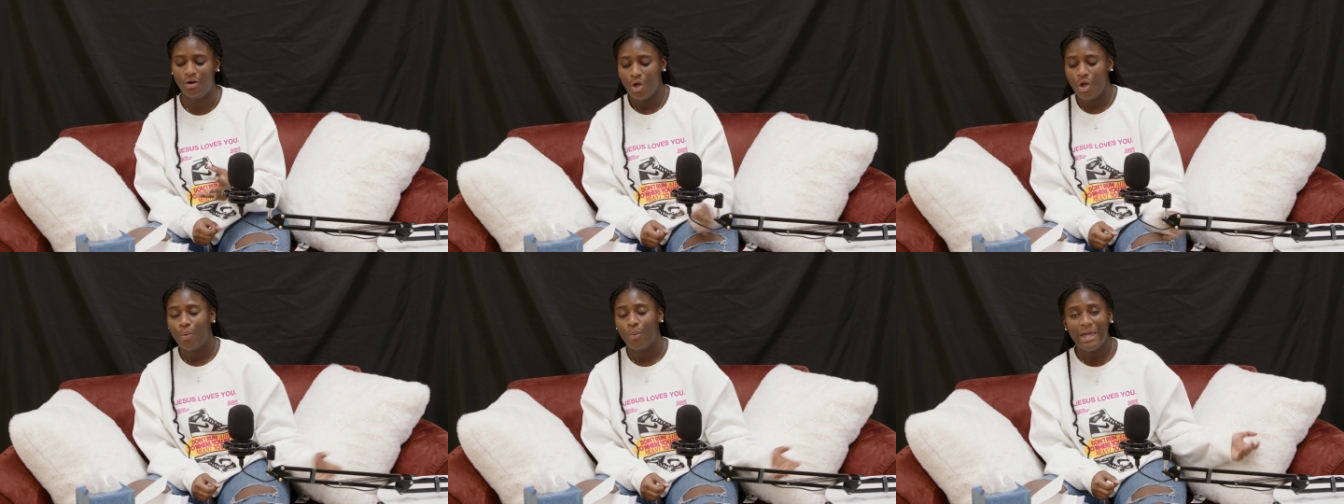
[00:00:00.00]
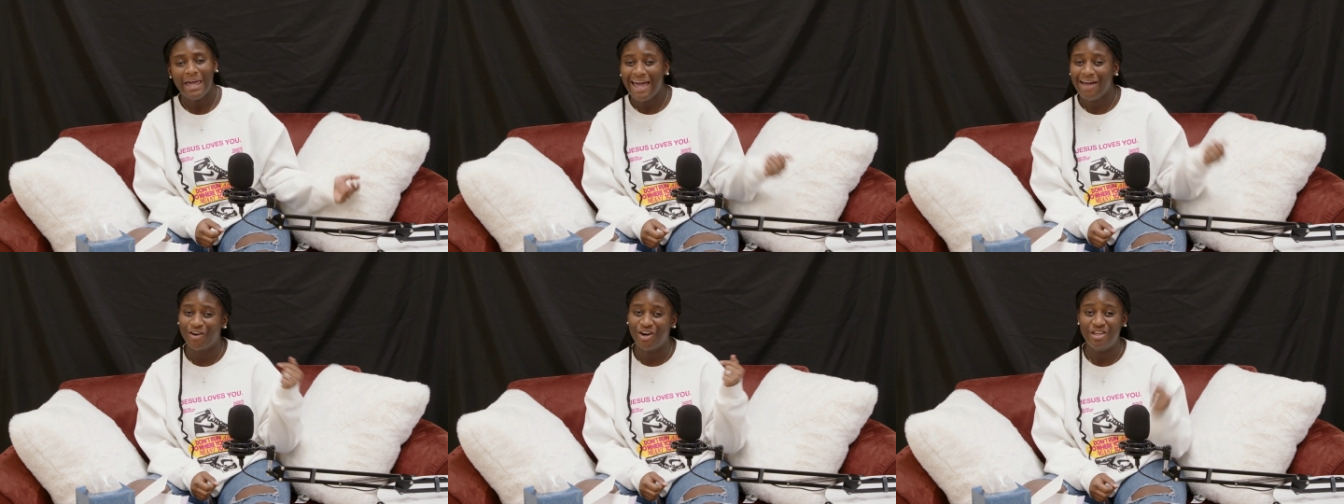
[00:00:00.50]
we have
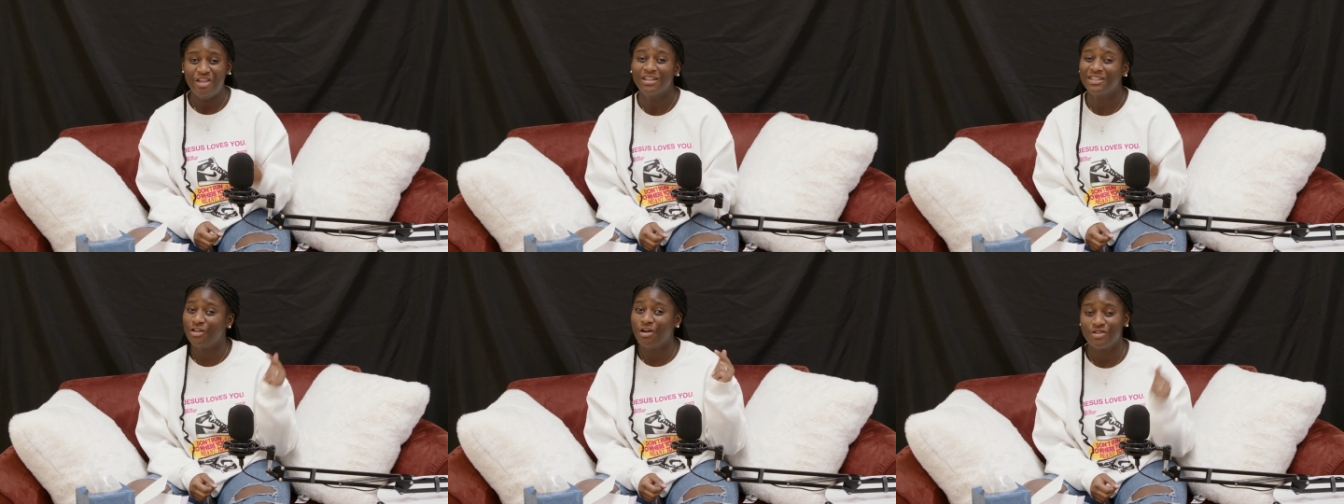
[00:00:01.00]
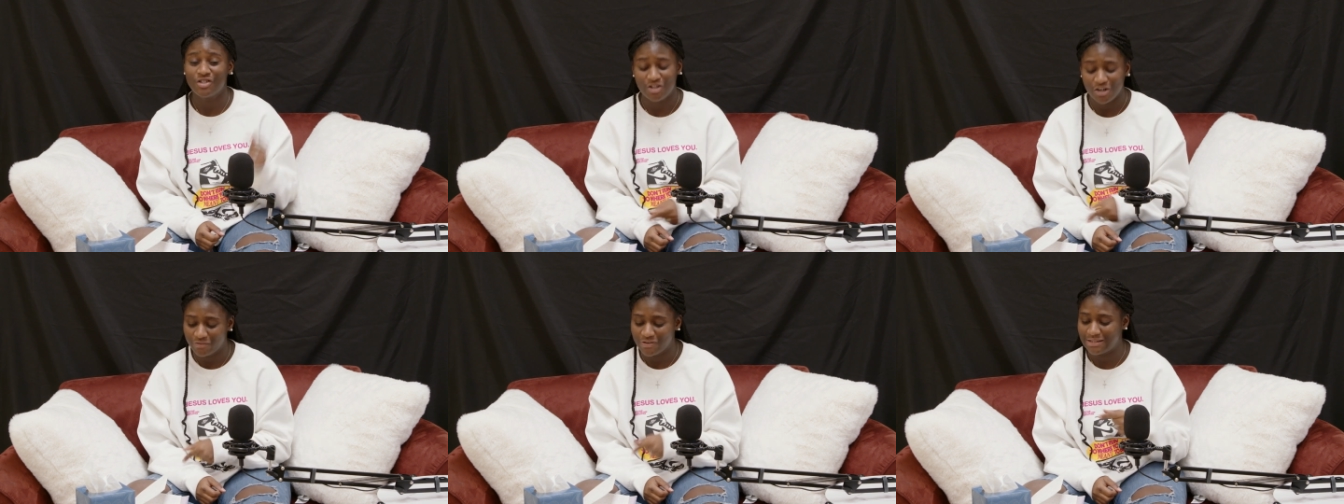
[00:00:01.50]
our young adult
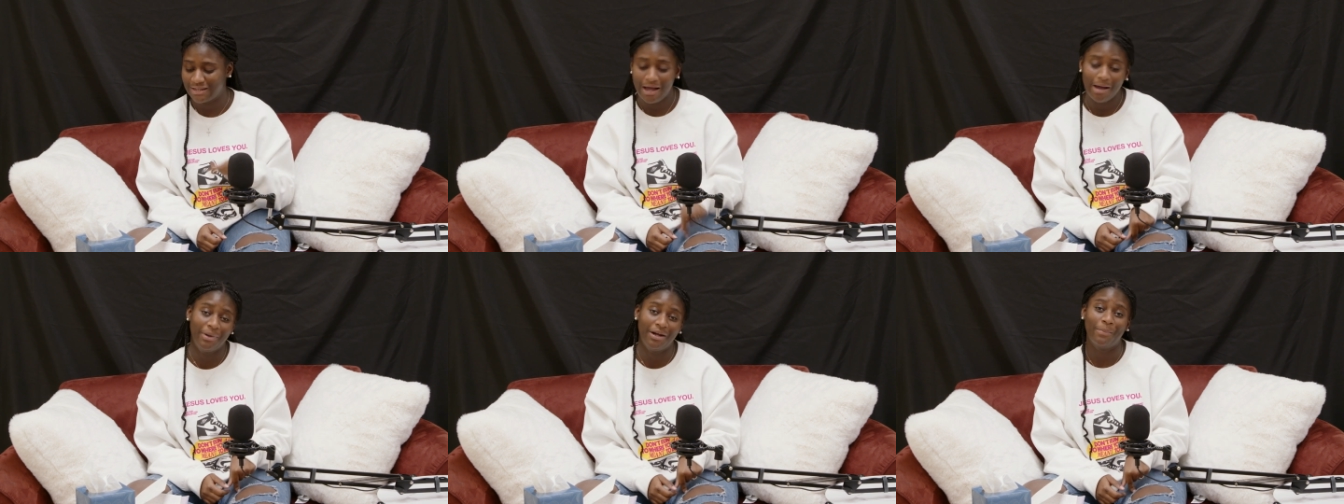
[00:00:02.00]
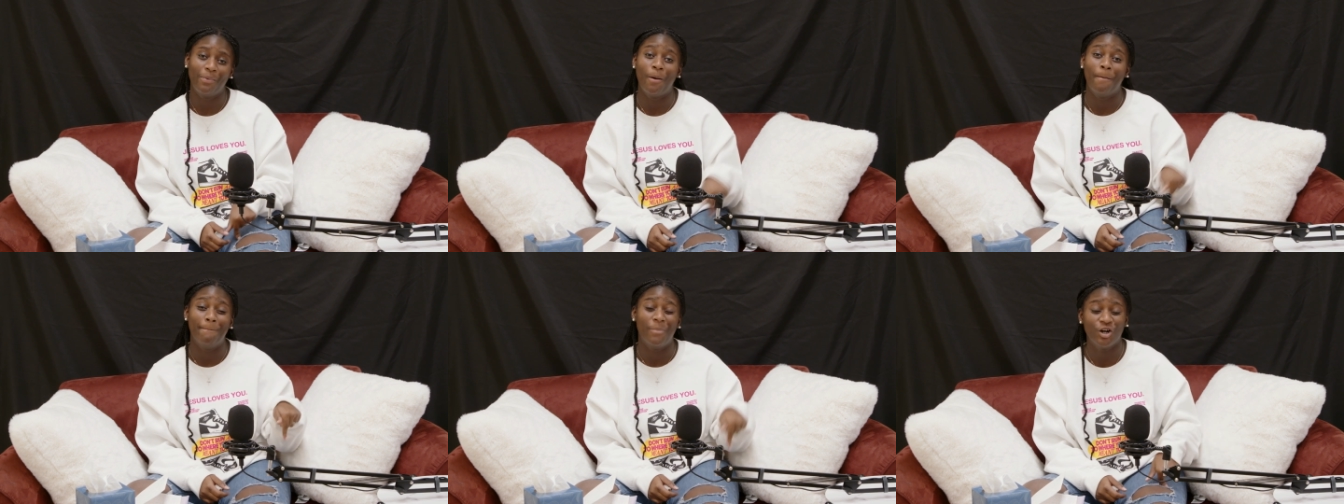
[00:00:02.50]
service coming up
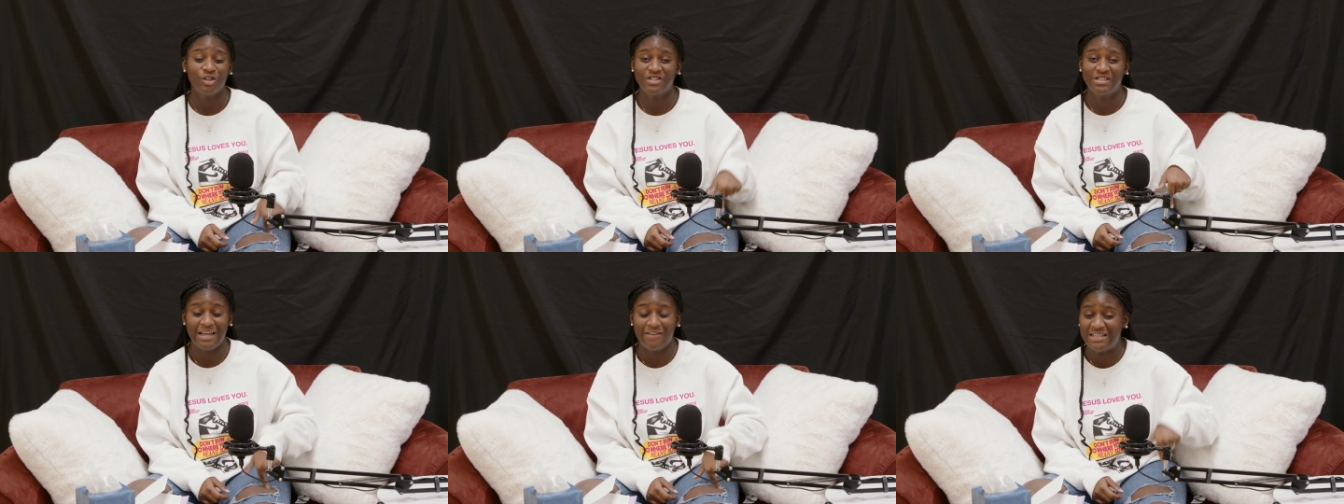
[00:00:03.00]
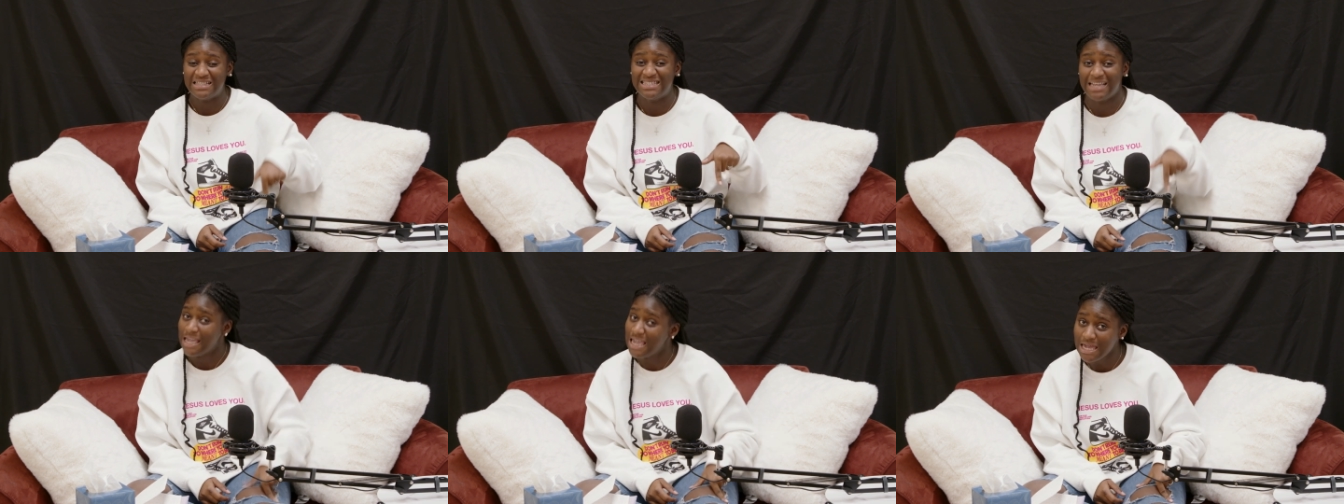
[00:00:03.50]
on March
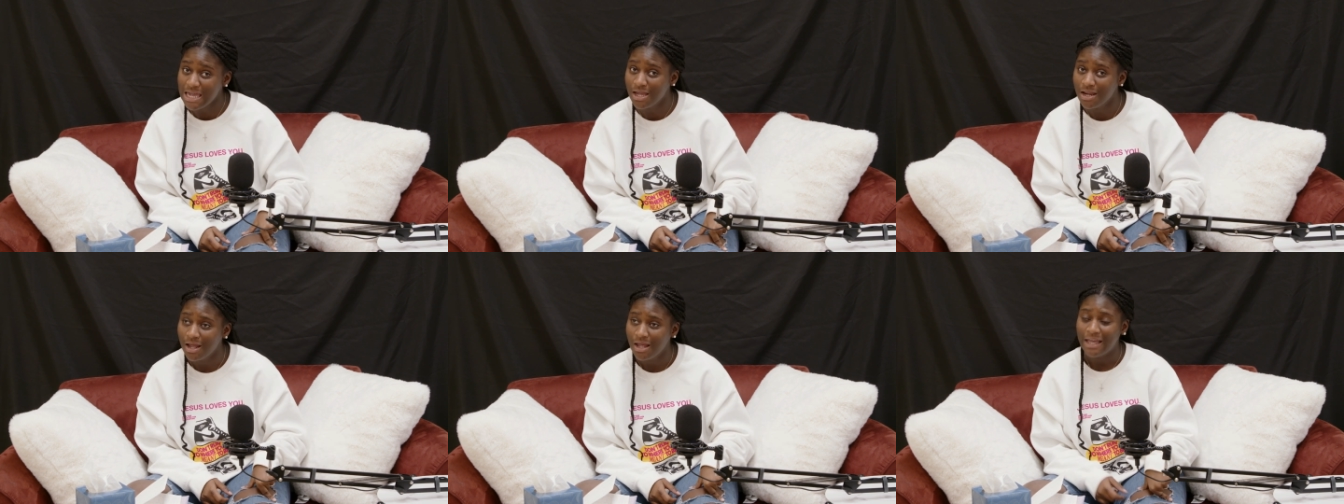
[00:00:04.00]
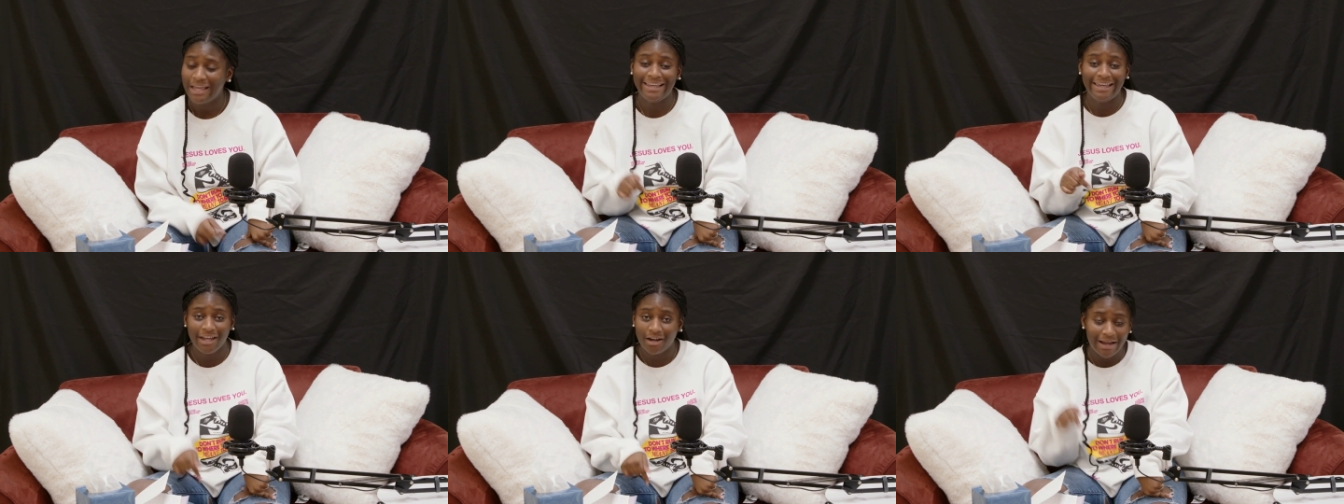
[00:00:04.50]
17
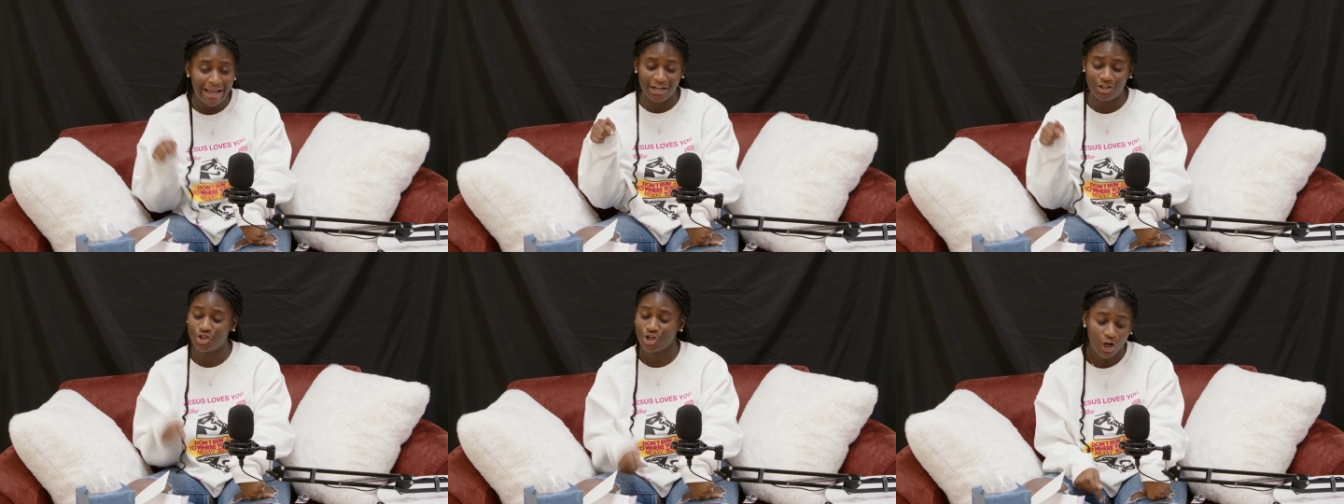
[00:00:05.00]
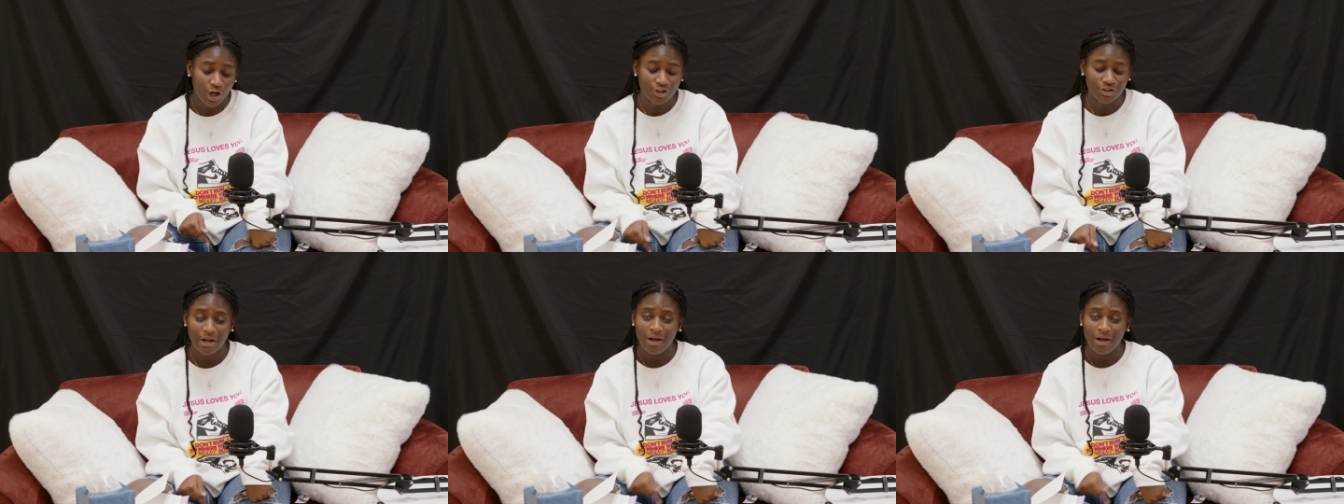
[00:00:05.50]
here at church.